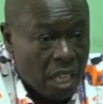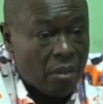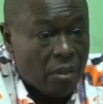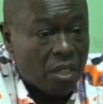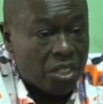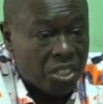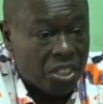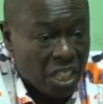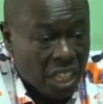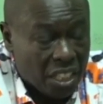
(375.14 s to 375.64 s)

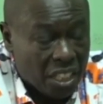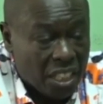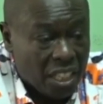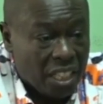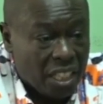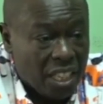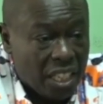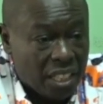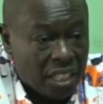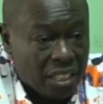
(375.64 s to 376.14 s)
Our church
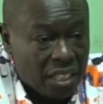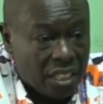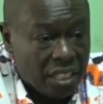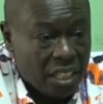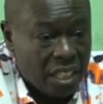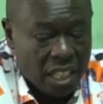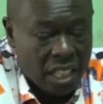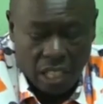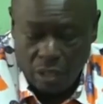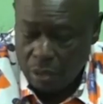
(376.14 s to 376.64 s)
leaders
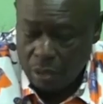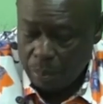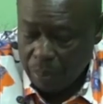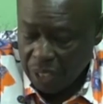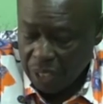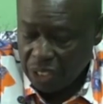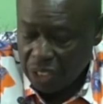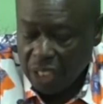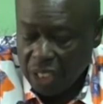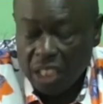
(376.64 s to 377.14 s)
our
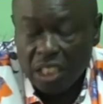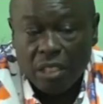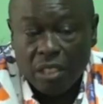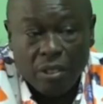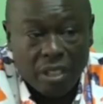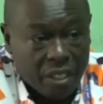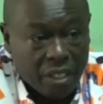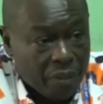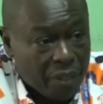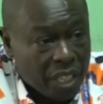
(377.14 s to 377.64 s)
pastors,
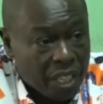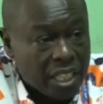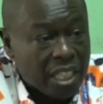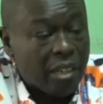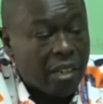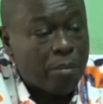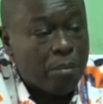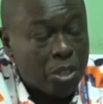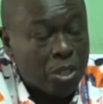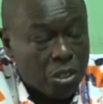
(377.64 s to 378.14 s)
our reverends,
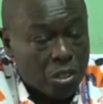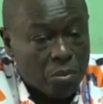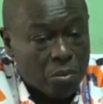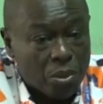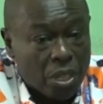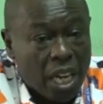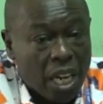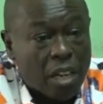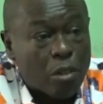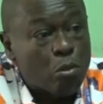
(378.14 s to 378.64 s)
our
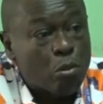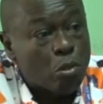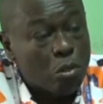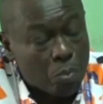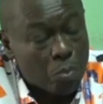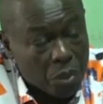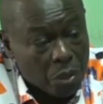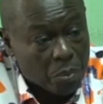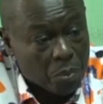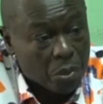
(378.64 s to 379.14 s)
bishops are
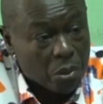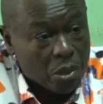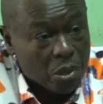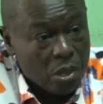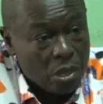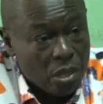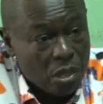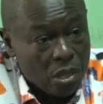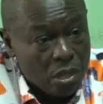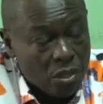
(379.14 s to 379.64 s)
good people.
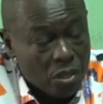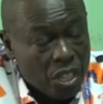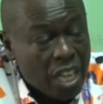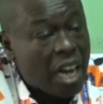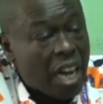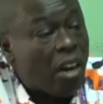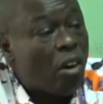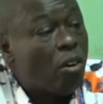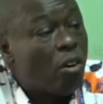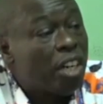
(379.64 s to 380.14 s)

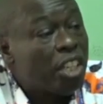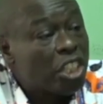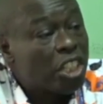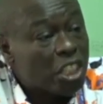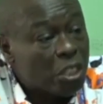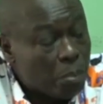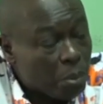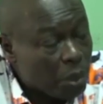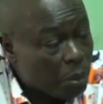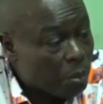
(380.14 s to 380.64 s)
They are
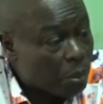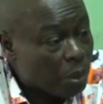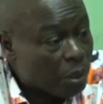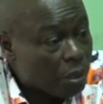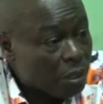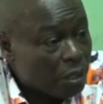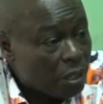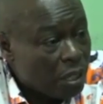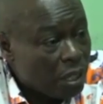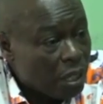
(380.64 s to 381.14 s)
honest people.
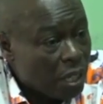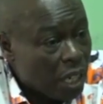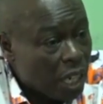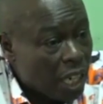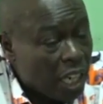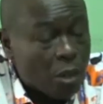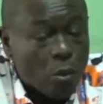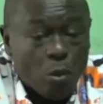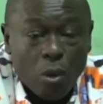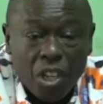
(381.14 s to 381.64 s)

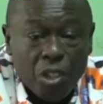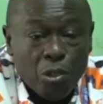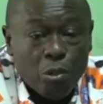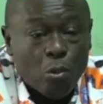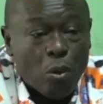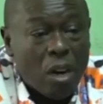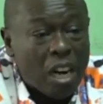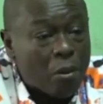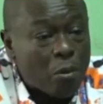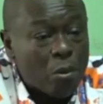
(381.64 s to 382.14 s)
And when
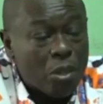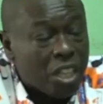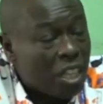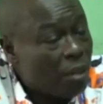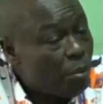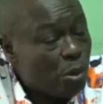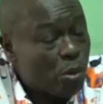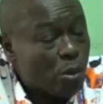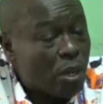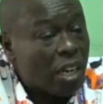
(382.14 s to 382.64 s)
you work with
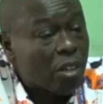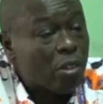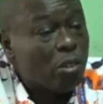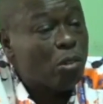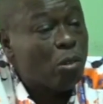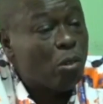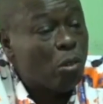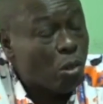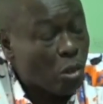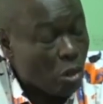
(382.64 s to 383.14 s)
them, you
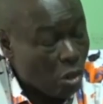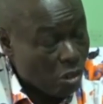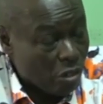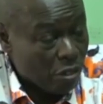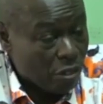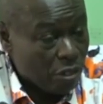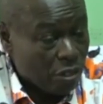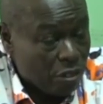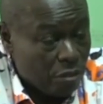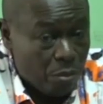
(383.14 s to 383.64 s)
cannot go wrong
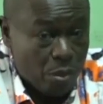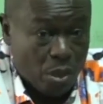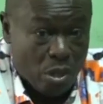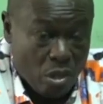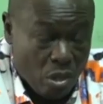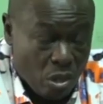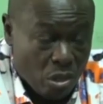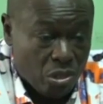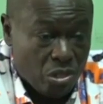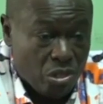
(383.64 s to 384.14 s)

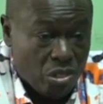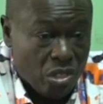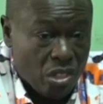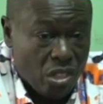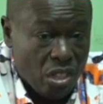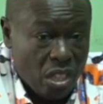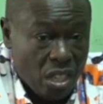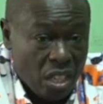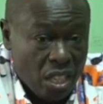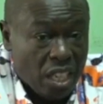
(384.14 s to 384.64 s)
because
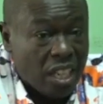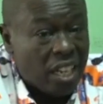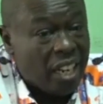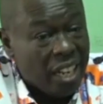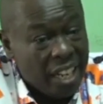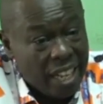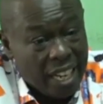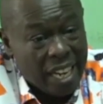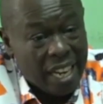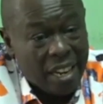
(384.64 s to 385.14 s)

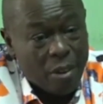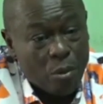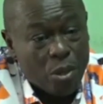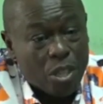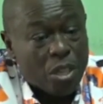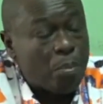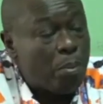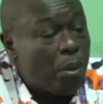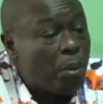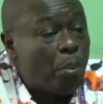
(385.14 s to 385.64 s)
they are
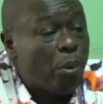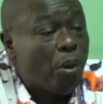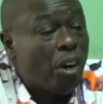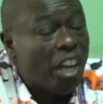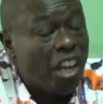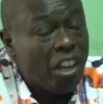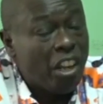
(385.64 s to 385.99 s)
with people